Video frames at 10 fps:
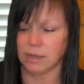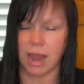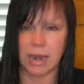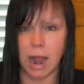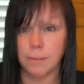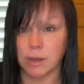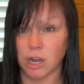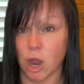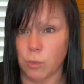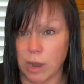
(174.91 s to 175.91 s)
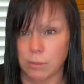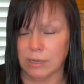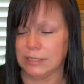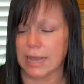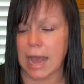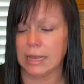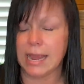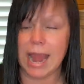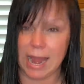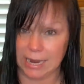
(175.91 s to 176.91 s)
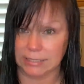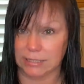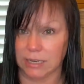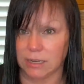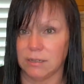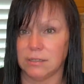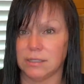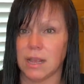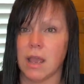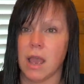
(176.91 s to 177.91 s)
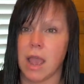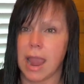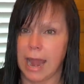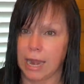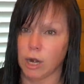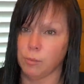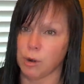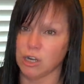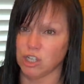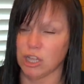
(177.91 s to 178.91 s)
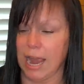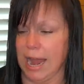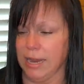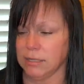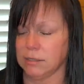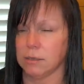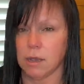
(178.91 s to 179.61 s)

And I'm going to go in with Sally Hansen's Airbrush Legs.